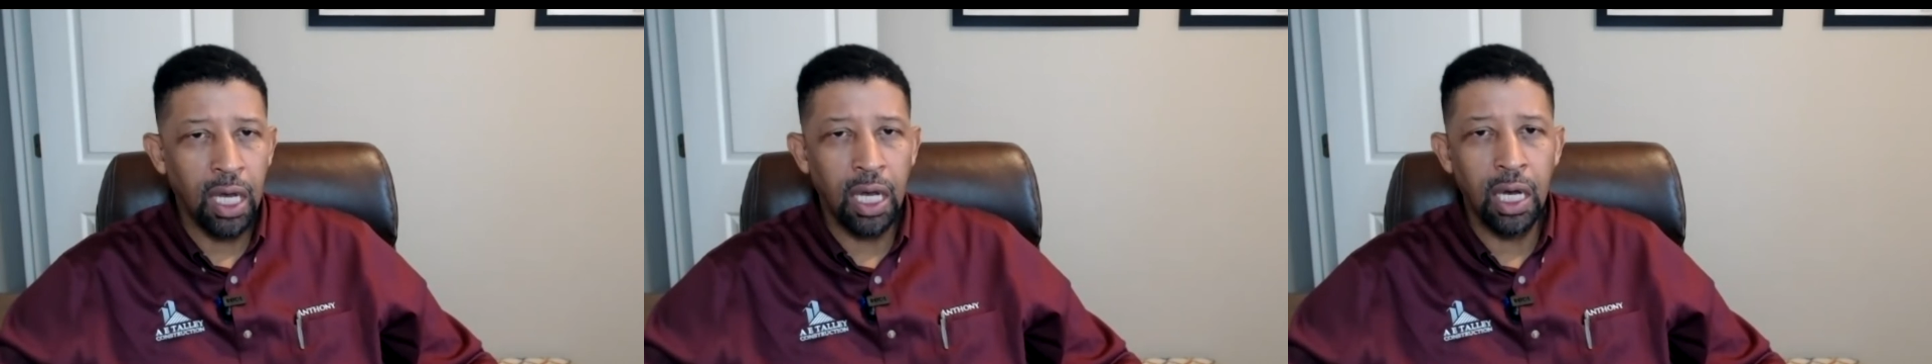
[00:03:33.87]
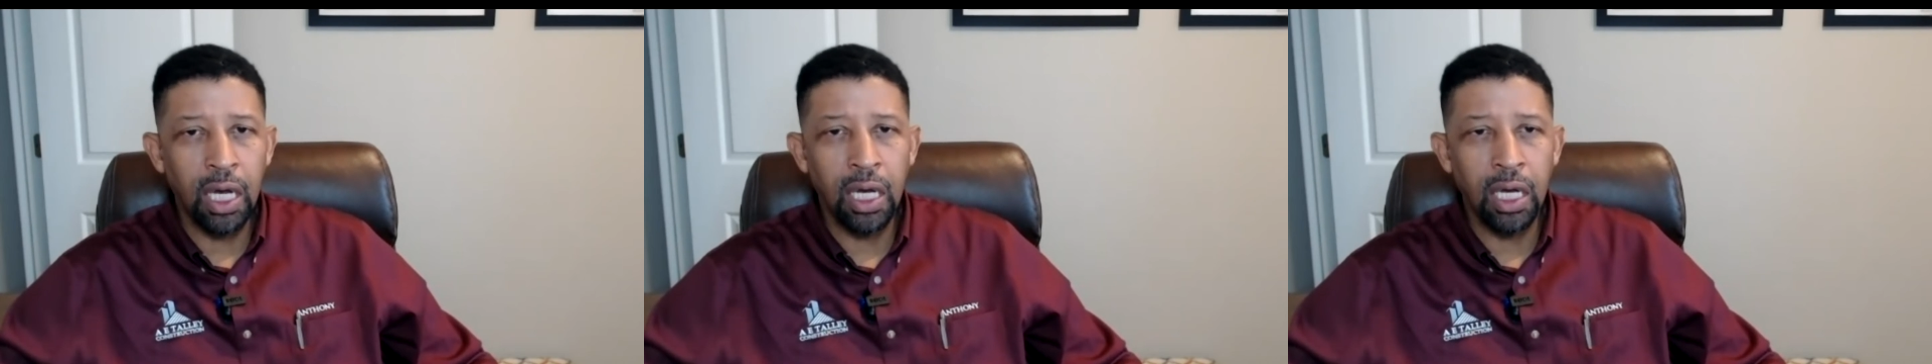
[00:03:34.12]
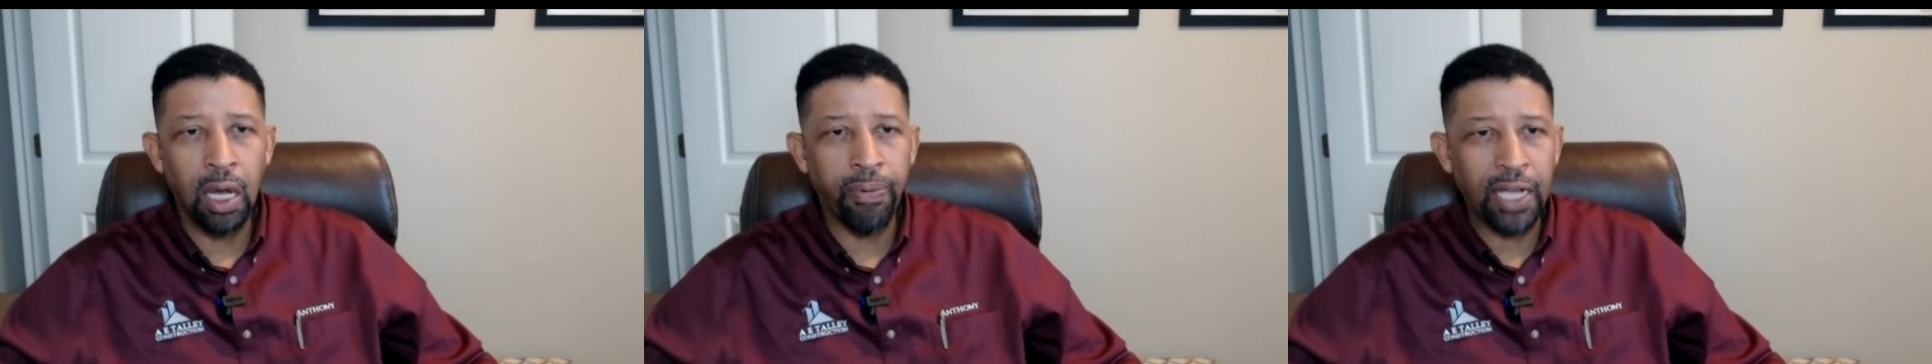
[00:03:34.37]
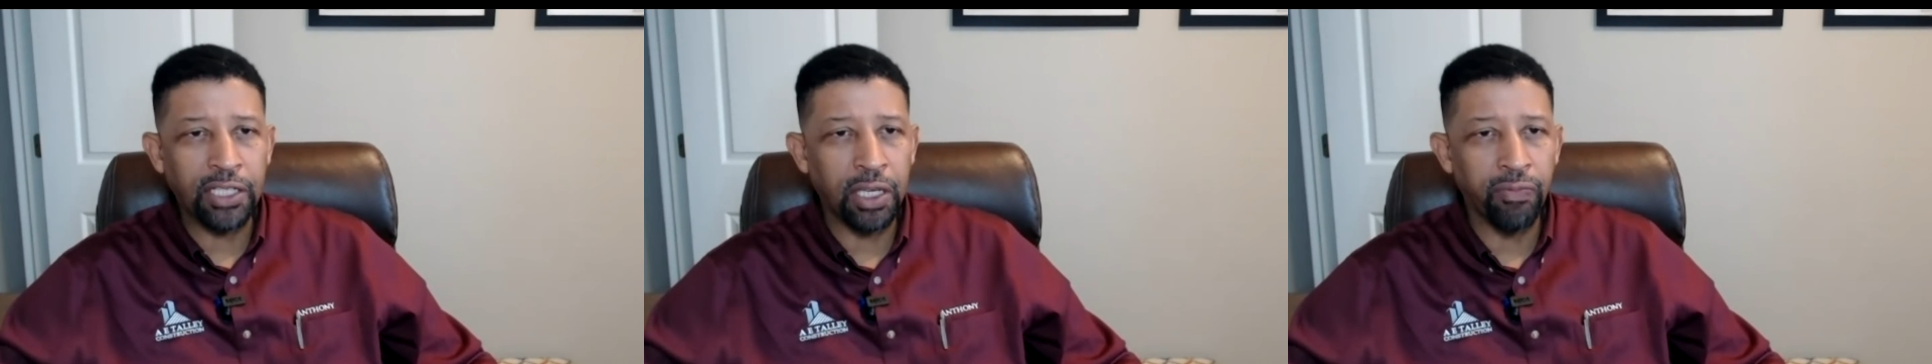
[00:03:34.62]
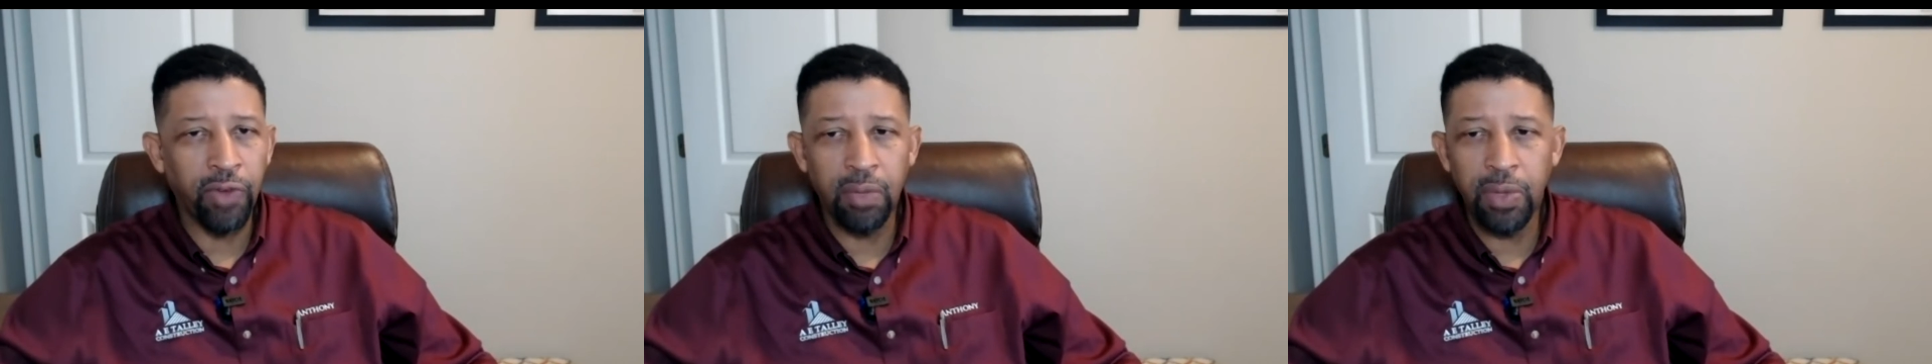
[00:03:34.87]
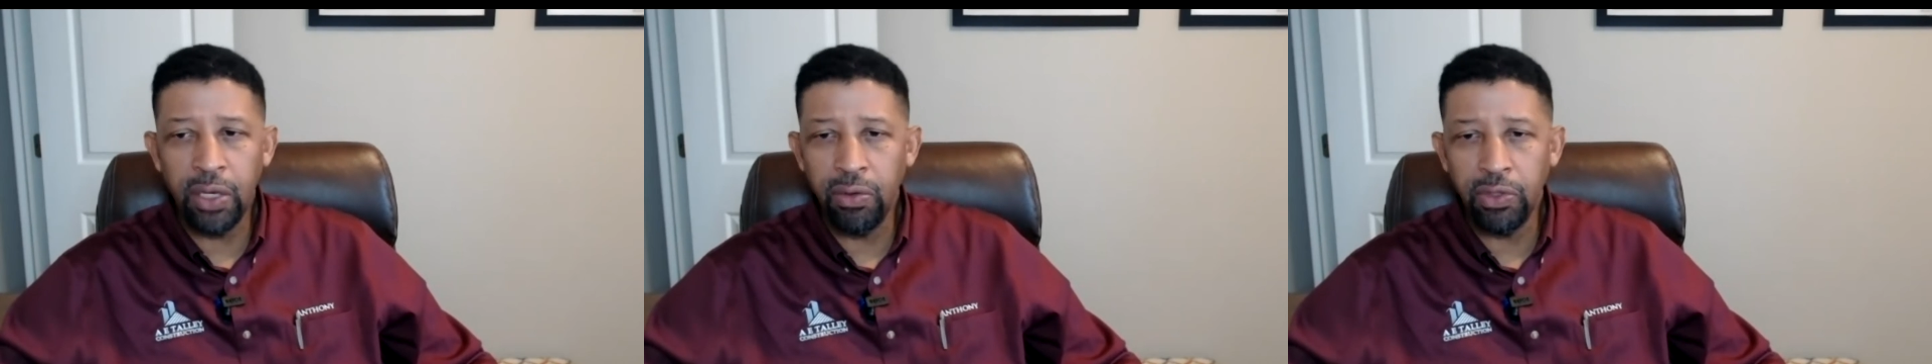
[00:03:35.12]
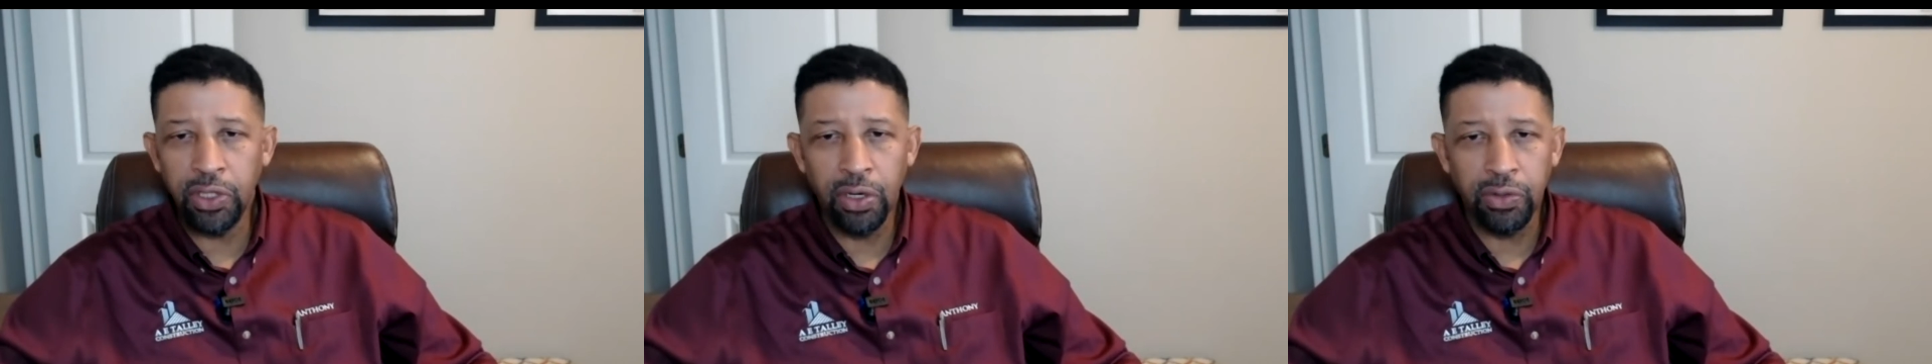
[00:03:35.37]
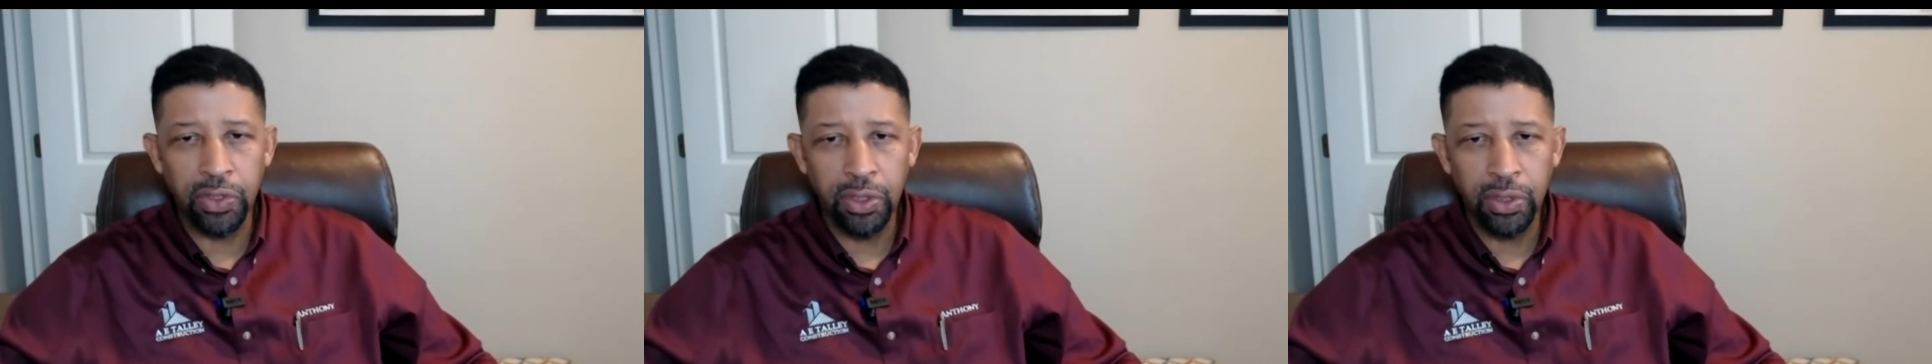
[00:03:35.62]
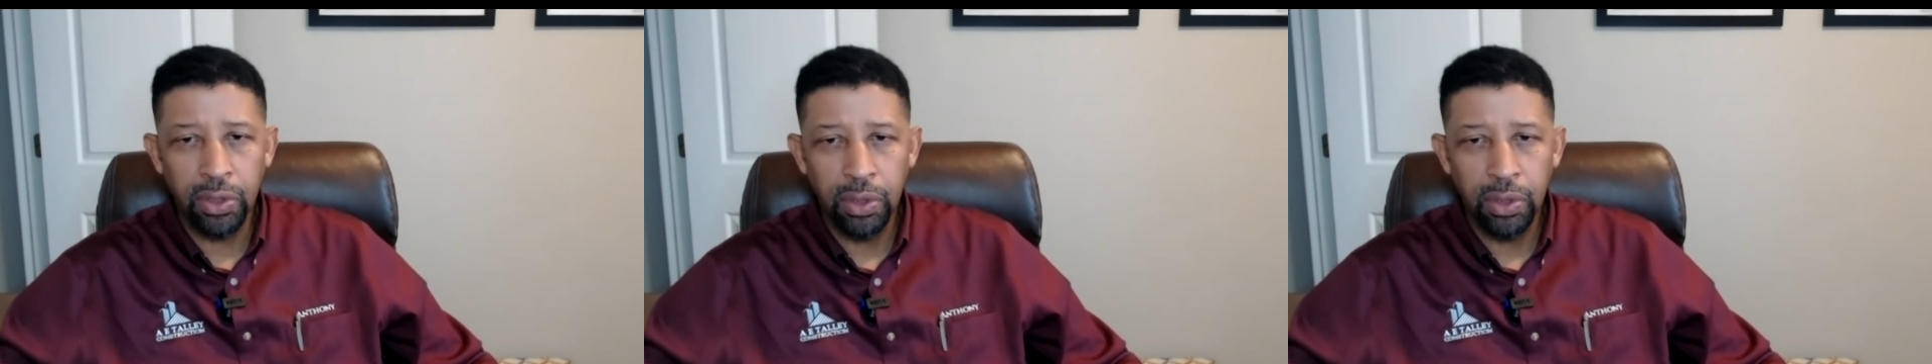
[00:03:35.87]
uh, a project in Runnemede, New Jersey.